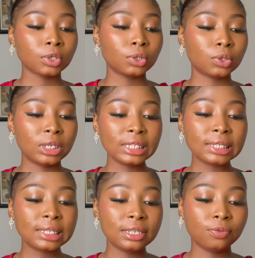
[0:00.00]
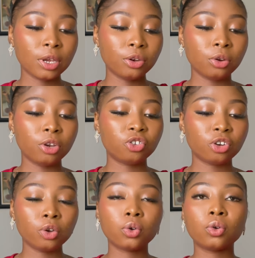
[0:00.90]
So this Nivea
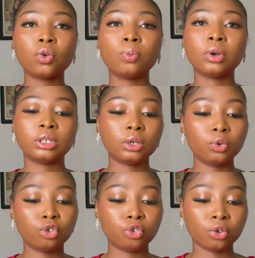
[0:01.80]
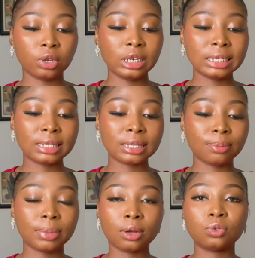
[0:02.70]
Nourishing Cocoa Body Lotion is
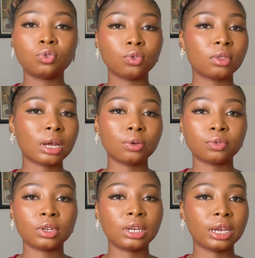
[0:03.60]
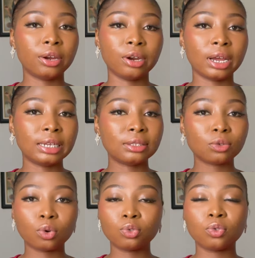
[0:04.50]
about 2,000 naira.
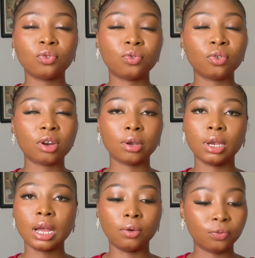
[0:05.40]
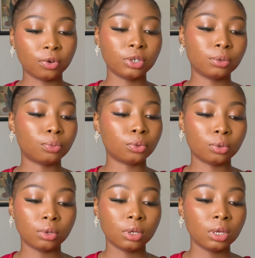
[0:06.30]
It's also very
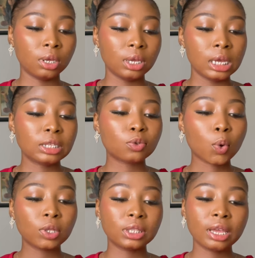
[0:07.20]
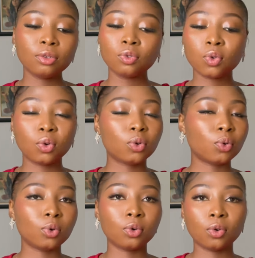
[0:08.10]
affordable. It contains
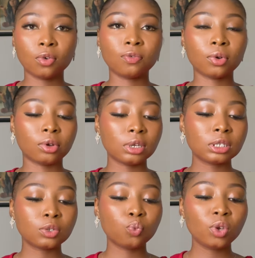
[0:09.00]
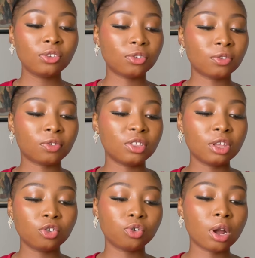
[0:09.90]
cocoa, of course, which is
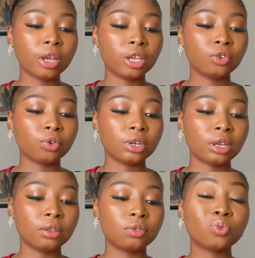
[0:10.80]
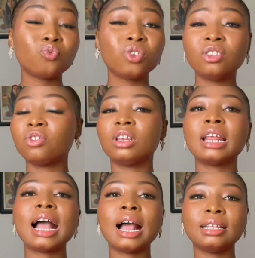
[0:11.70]
natural ingredients rich
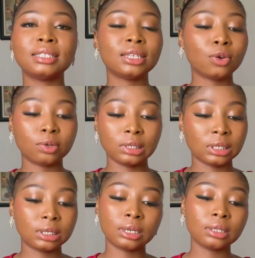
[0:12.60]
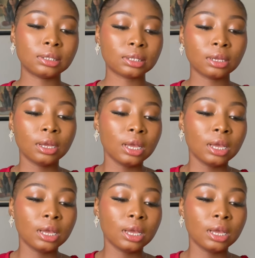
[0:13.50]
in antioxidants.